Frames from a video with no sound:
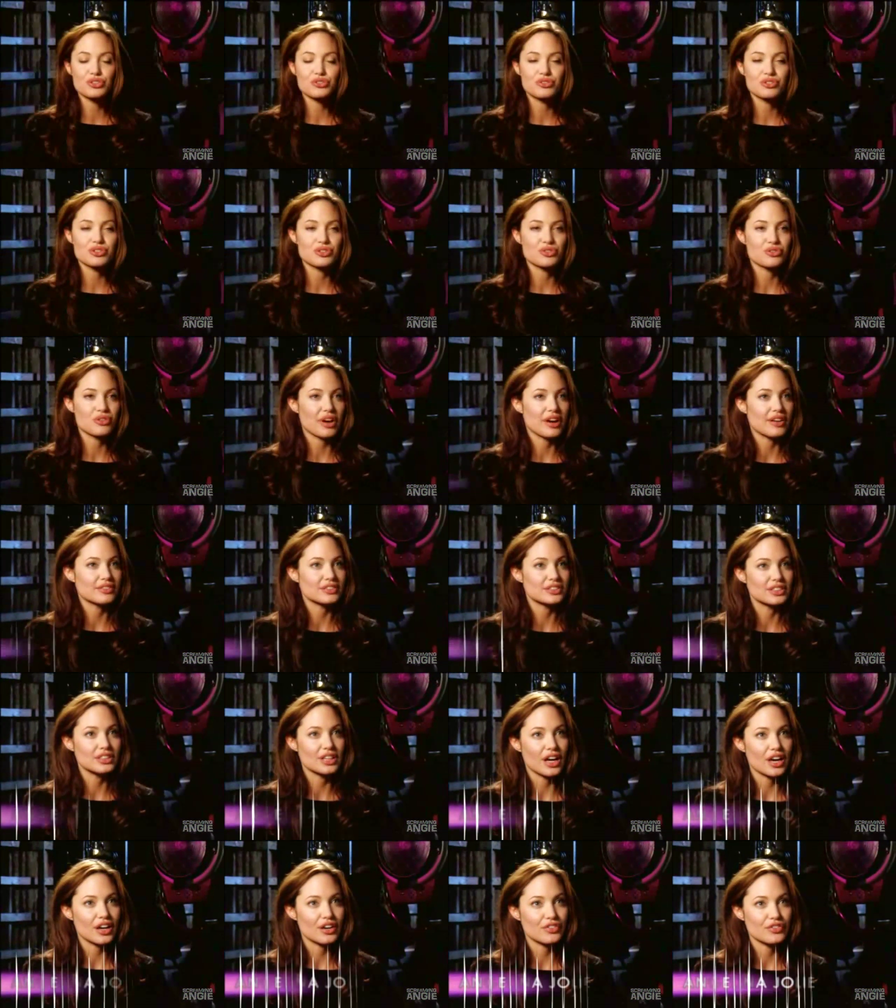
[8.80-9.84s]
to travel a
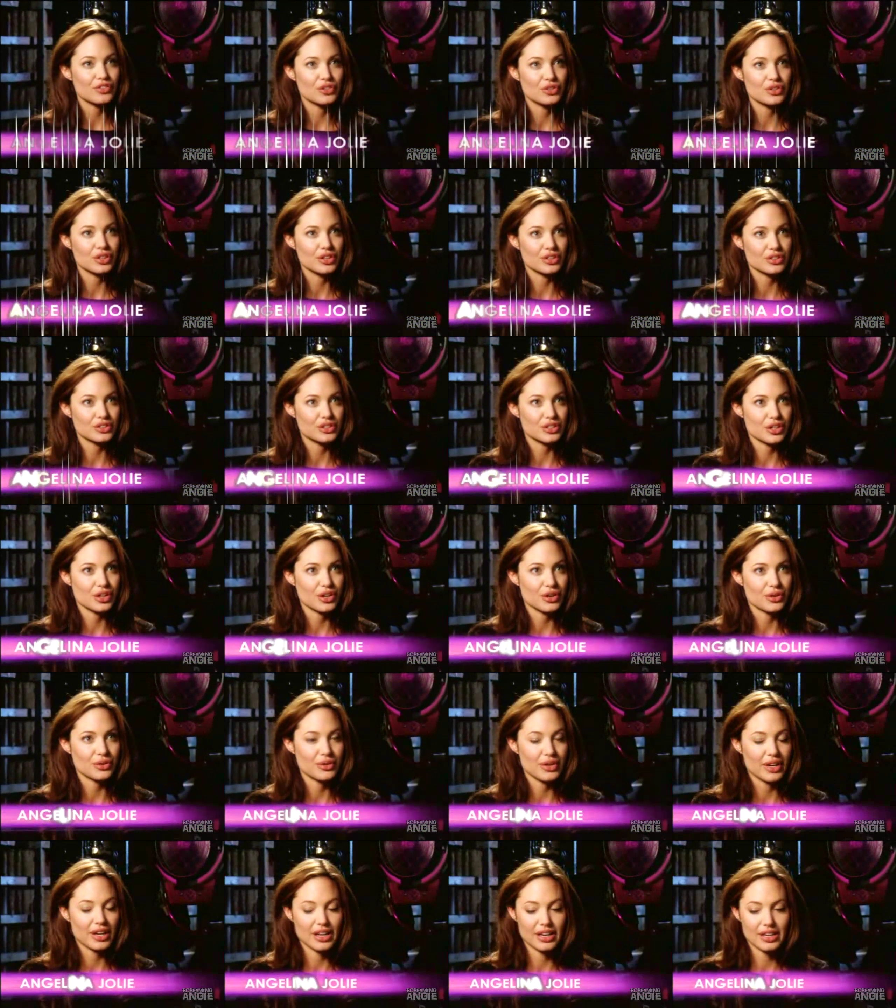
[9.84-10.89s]
lot a few years
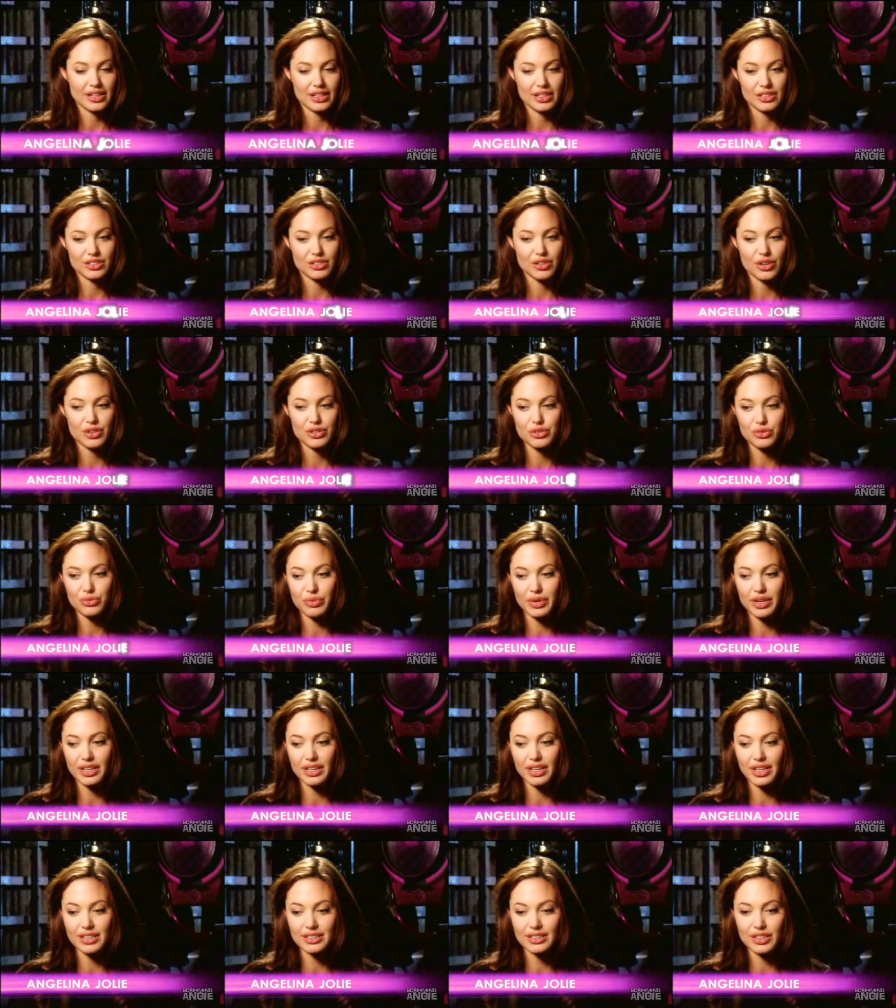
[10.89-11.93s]
ago, and I started to
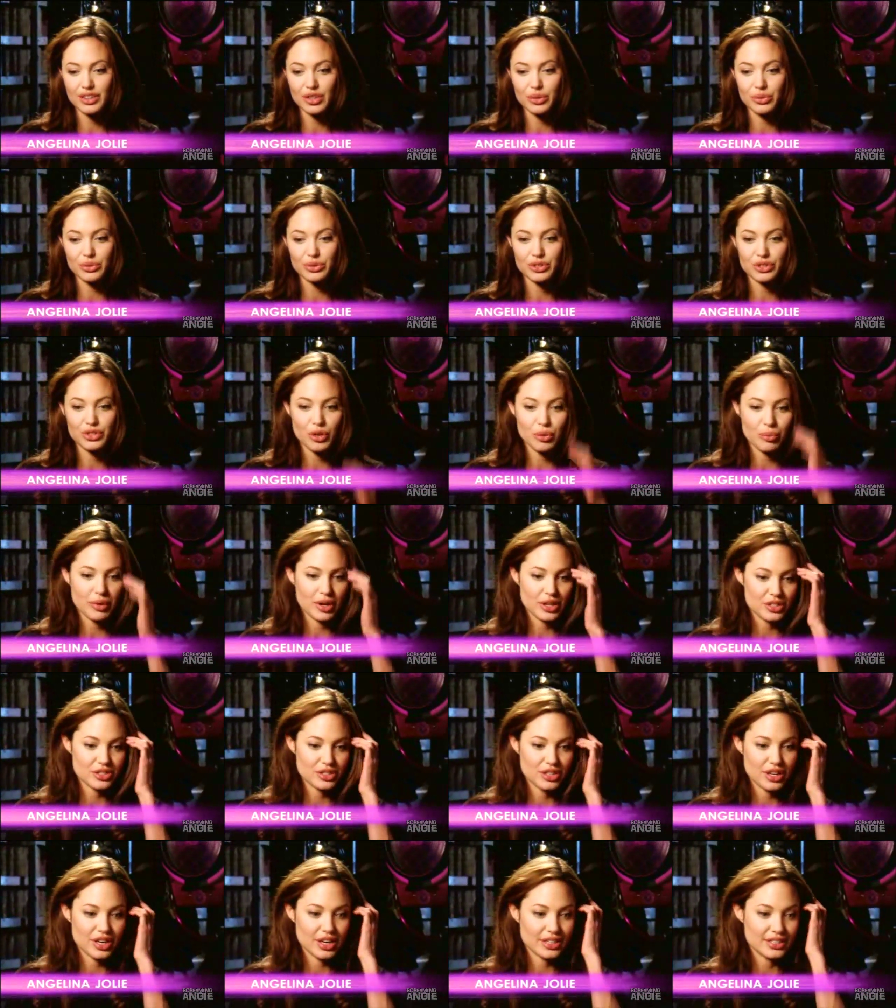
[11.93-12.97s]
realize that there was so much
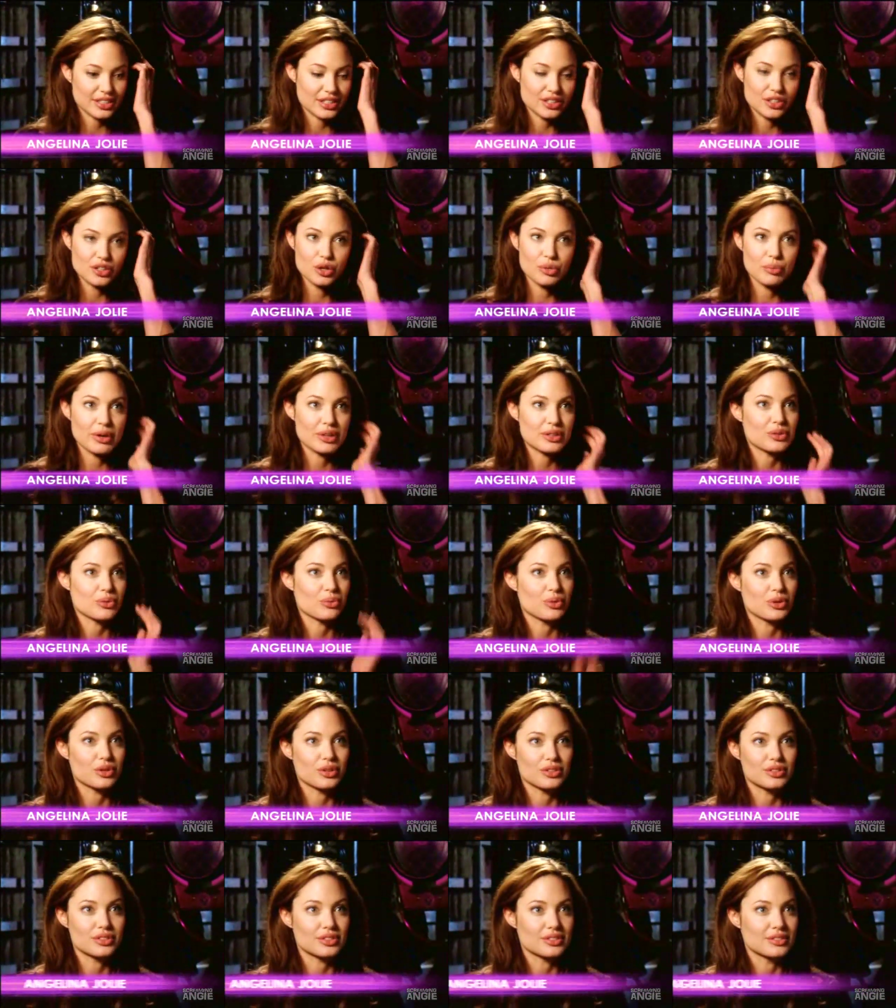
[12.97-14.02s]
that I didn't know about the
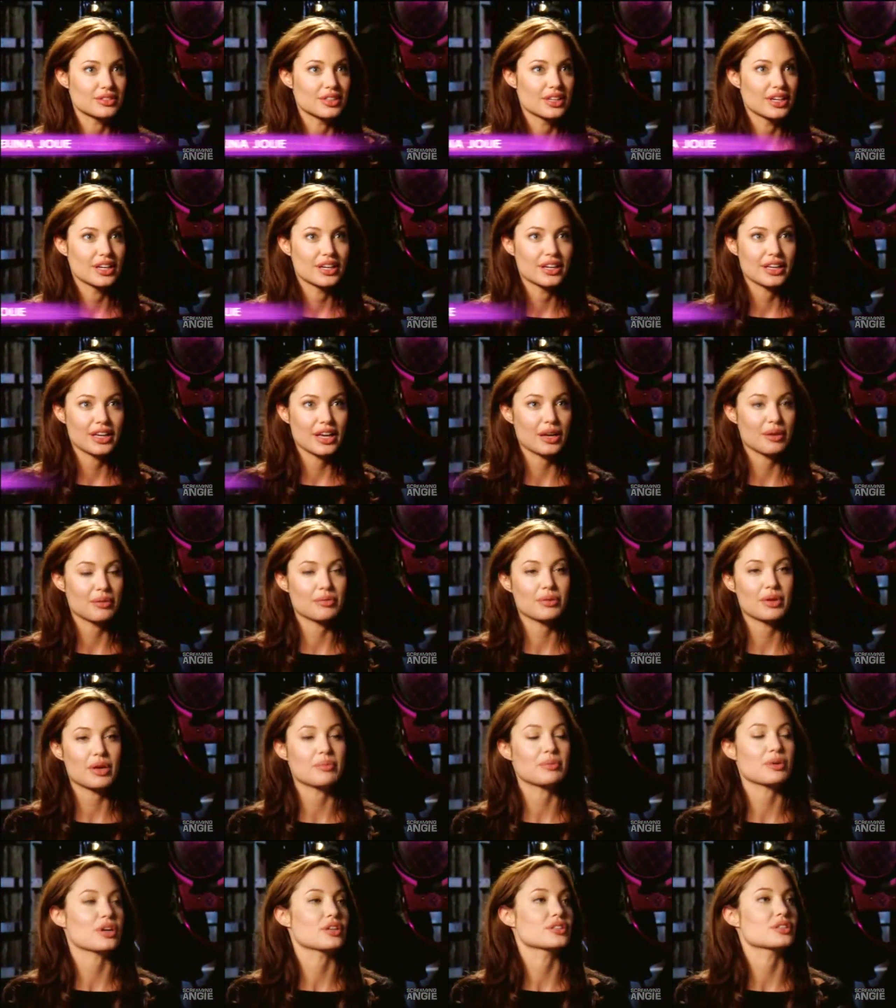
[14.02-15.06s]
world, and came
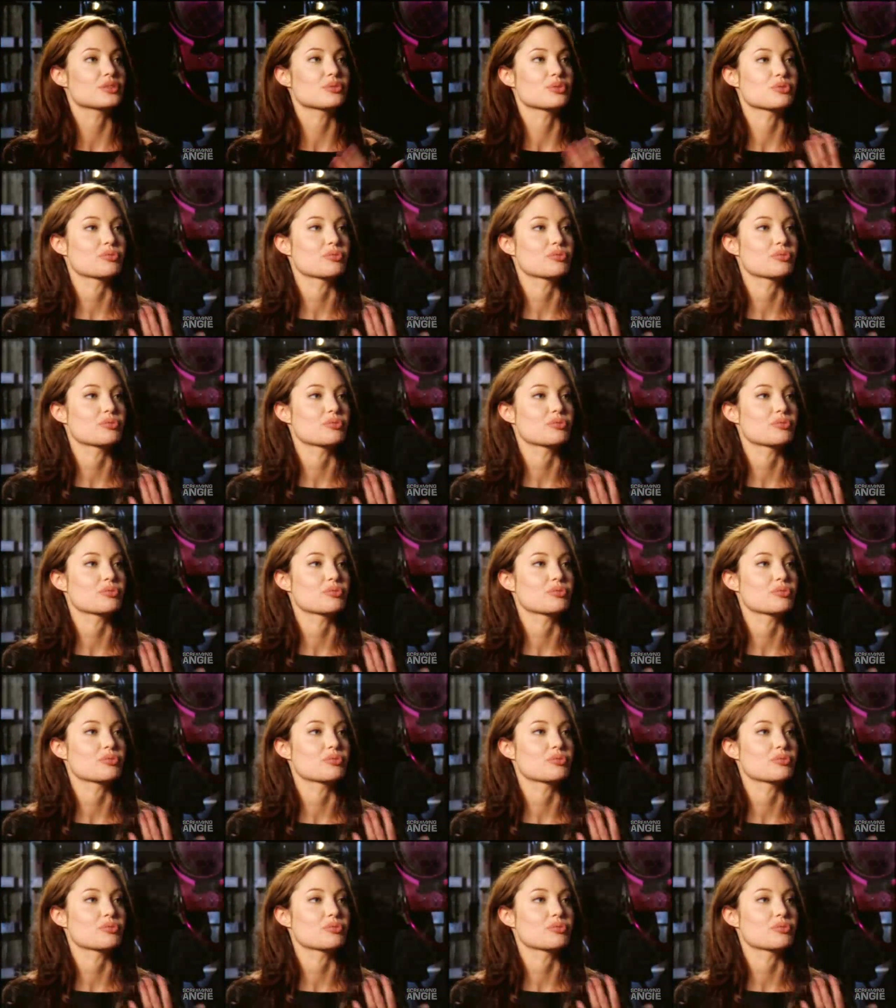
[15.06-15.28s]
in contact with